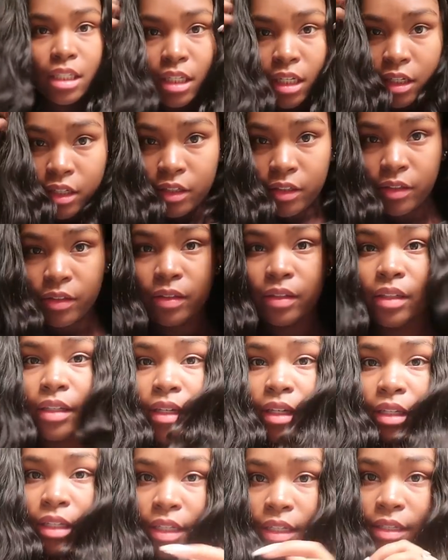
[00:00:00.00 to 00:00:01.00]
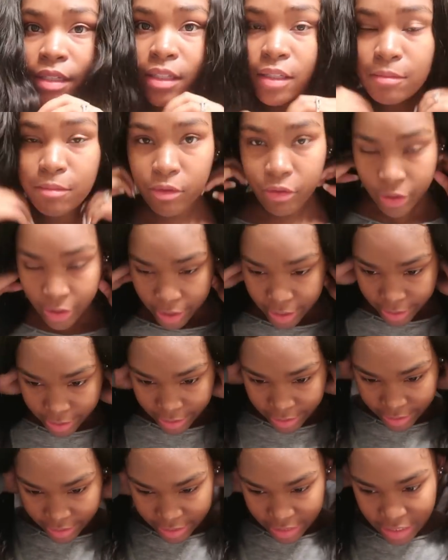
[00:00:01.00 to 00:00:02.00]
so it looks
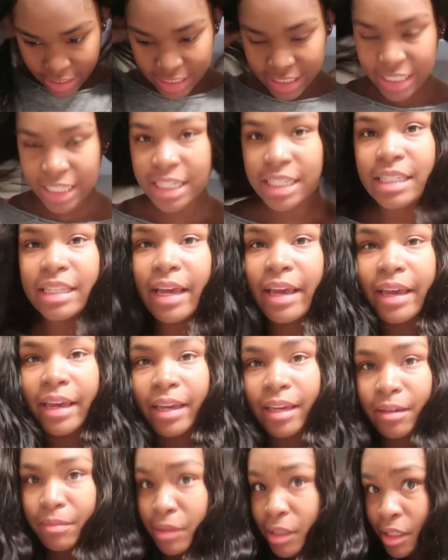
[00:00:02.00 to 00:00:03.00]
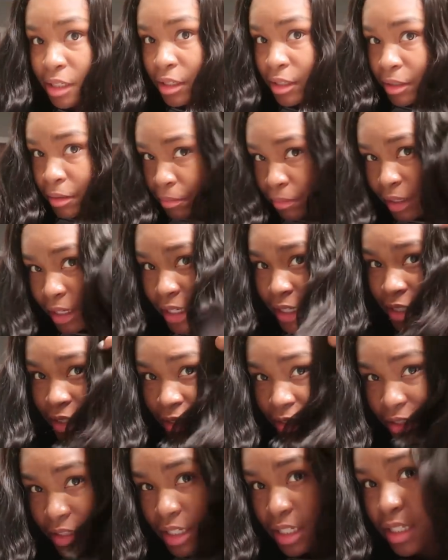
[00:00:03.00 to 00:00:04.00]
more, it looks the same, but
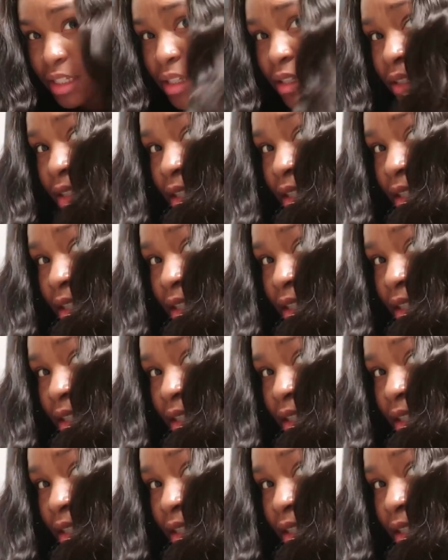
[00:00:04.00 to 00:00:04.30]
it's a